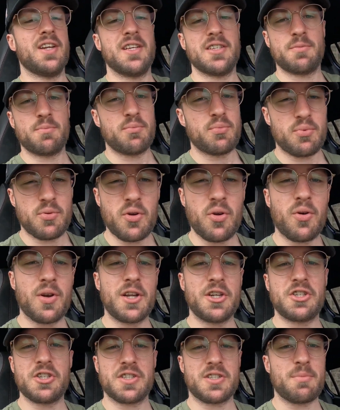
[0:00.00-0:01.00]
It's
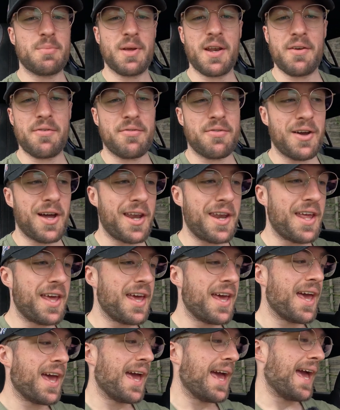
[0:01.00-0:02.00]
purely just a bit of fun
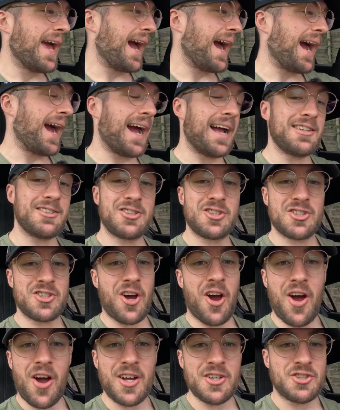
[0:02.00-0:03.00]
and
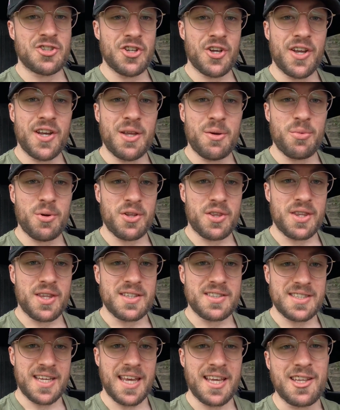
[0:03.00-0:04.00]
start our journey with
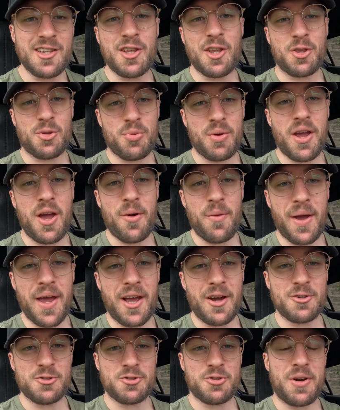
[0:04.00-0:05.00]
taking the 308
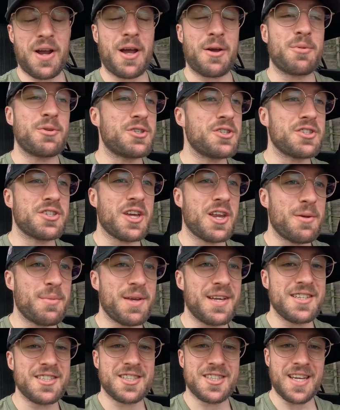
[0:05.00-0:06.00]
on track, which is going to
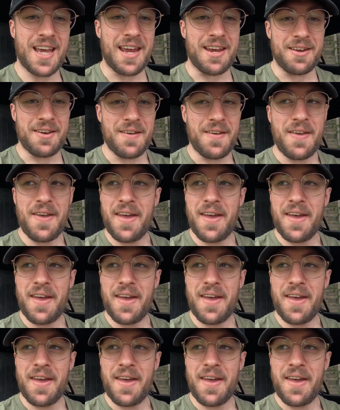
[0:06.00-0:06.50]
be insane.